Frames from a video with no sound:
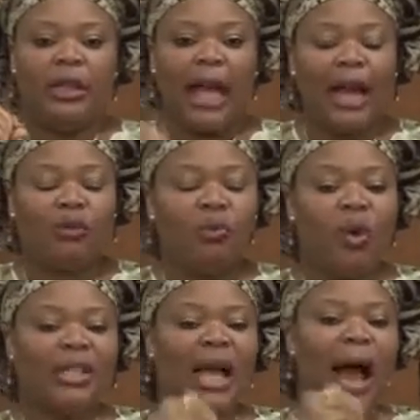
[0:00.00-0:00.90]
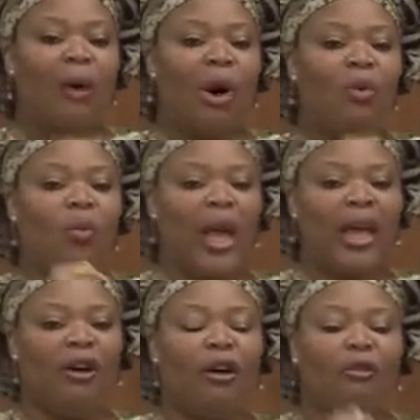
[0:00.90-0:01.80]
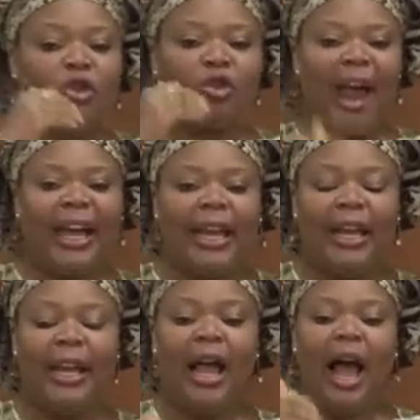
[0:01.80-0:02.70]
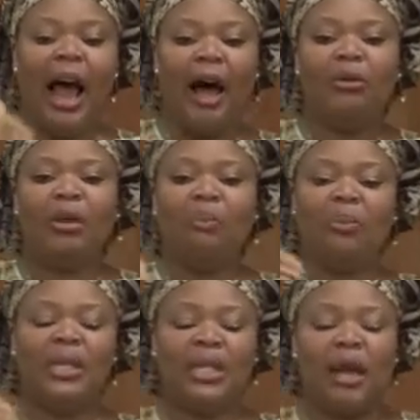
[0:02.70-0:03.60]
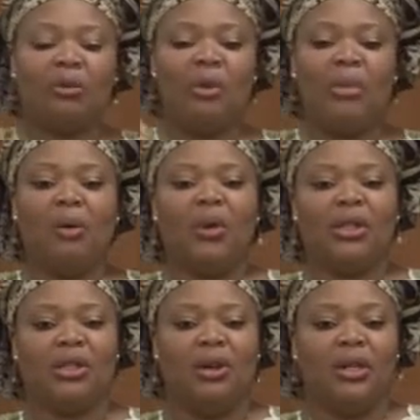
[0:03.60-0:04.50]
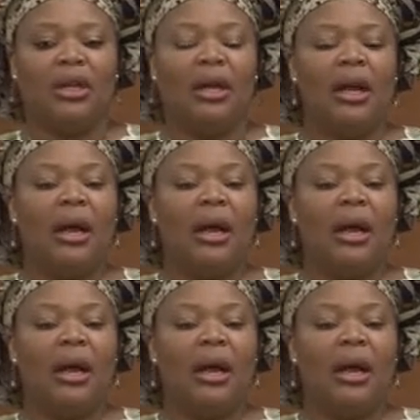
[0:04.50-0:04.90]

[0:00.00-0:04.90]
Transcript: that was our way of tracking how the peace agreement was done.